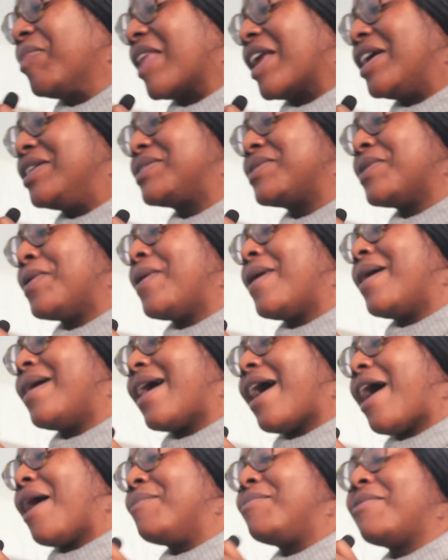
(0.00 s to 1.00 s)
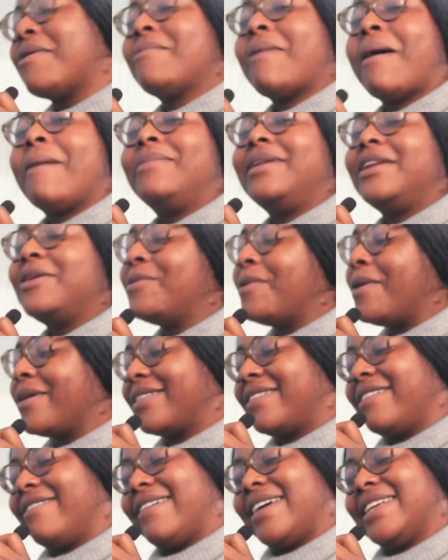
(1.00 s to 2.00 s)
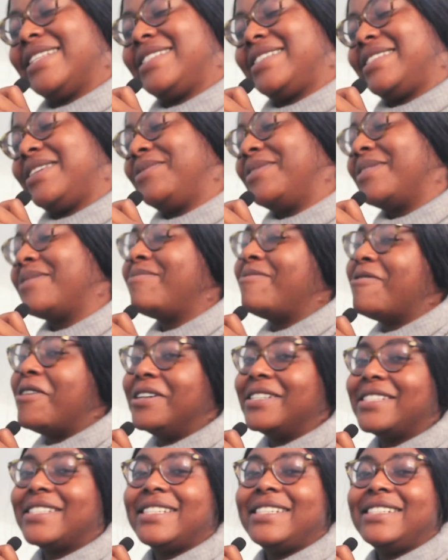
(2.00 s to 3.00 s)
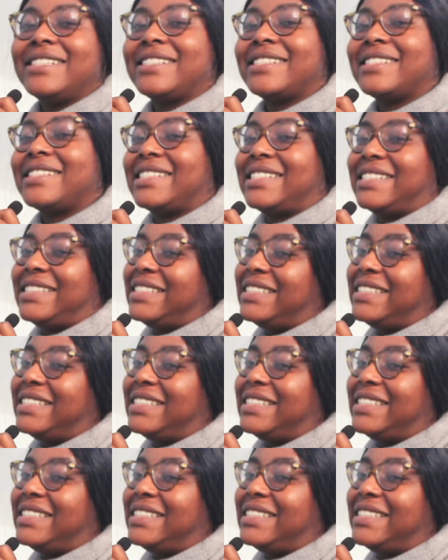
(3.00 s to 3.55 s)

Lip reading: So I'll probably walk the Red Sea with Moses.